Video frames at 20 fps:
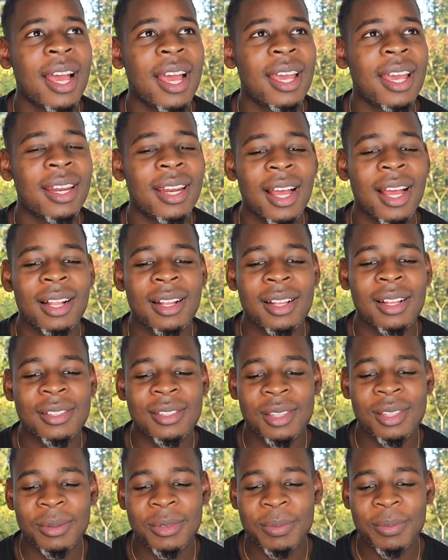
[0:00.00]
And I'll
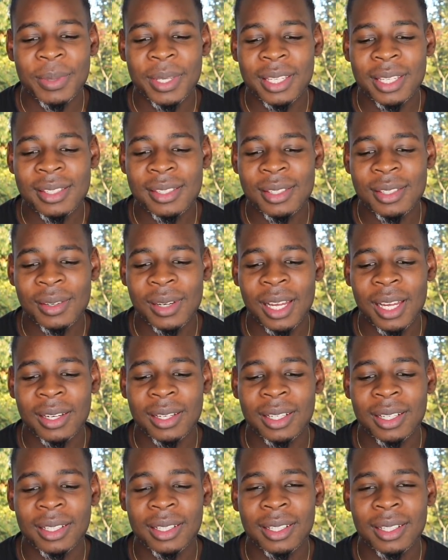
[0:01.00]
stop speaking so
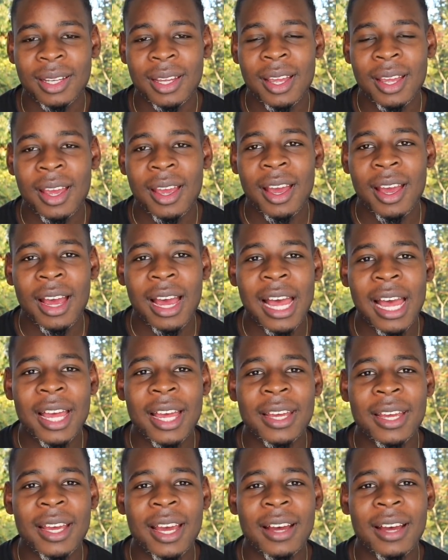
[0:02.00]
loudly.
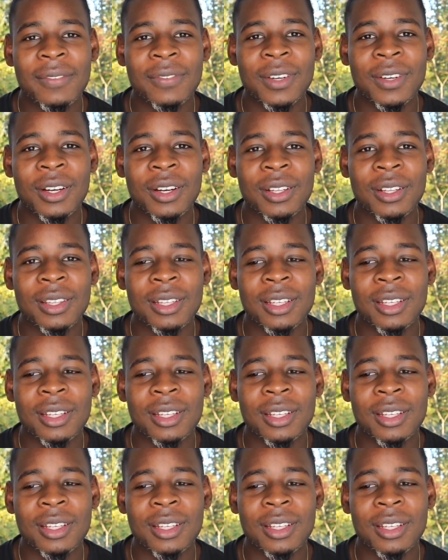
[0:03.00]
I have got the